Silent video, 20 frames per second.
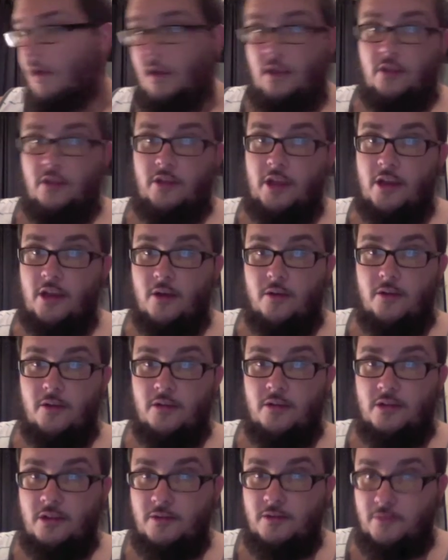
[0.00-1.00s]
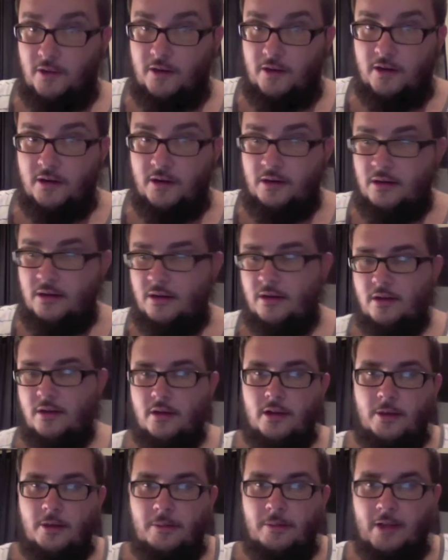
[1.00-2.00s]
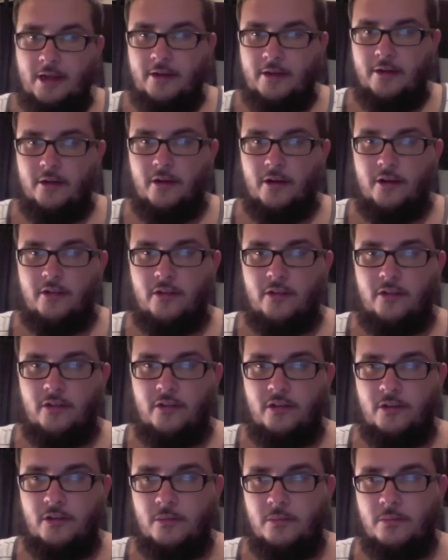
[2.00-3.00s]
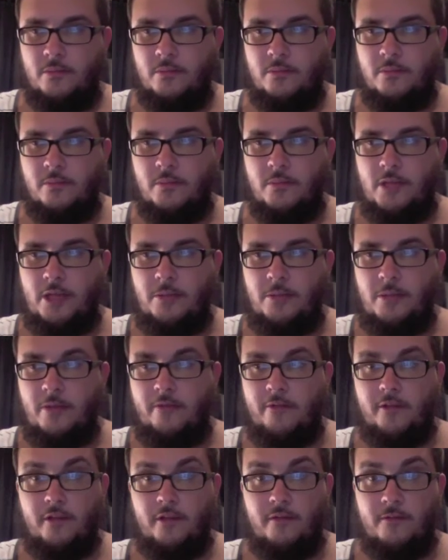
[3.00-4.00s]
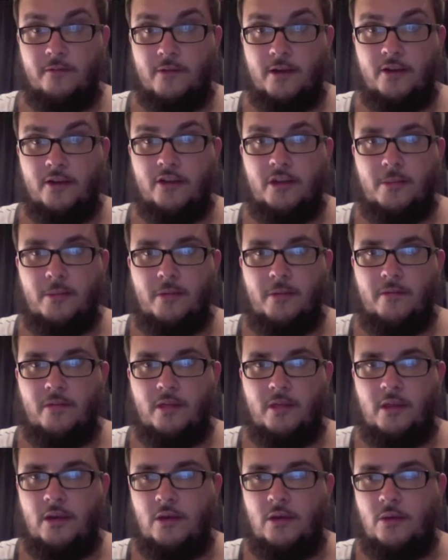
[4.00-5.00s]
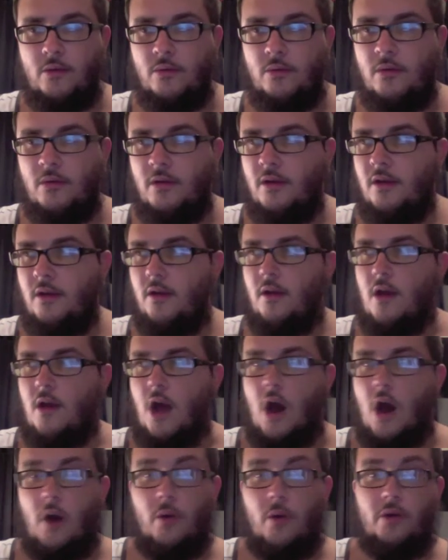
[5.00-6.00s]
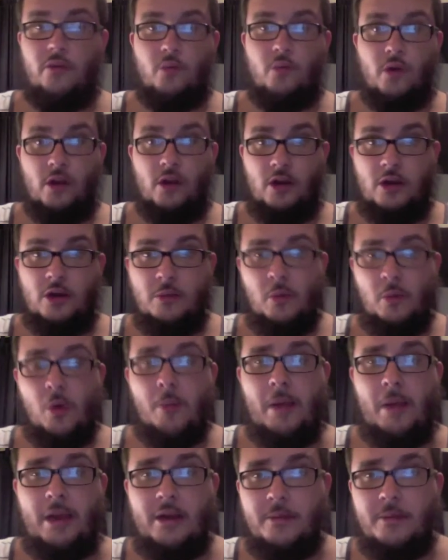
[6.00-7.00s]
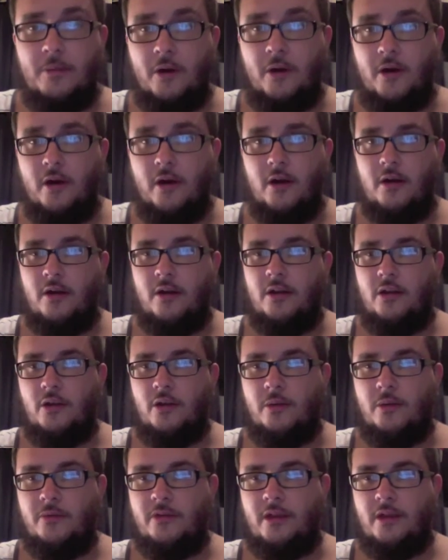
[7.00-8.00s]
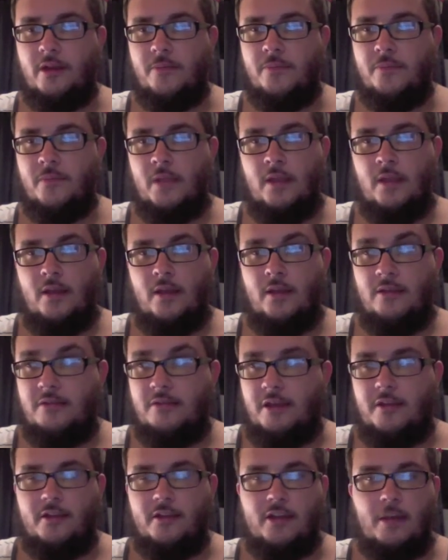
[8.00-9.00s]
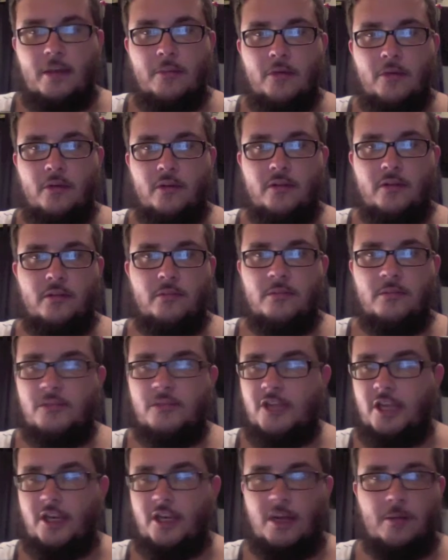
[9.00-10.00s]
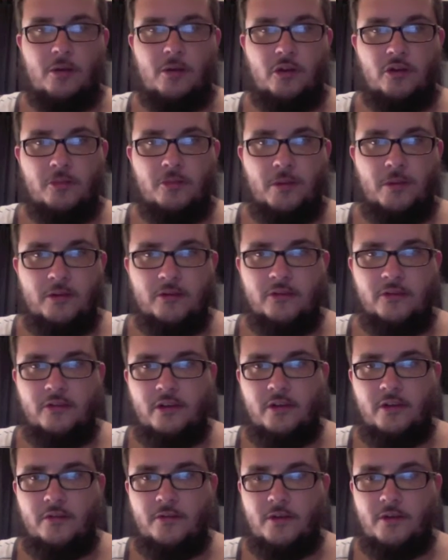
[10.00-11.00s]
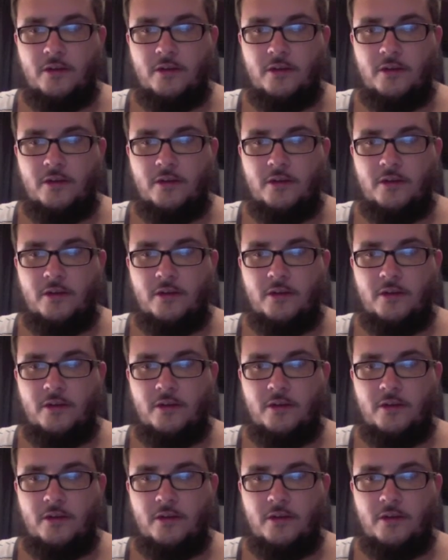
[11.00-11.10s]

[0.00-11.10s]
take all this that you've learned, apply it to your relationship, keep everything fresh, keep everything new. Always want to learn more about your partner, you know what I'm saying? Take the time to listen, take time to do special stuff.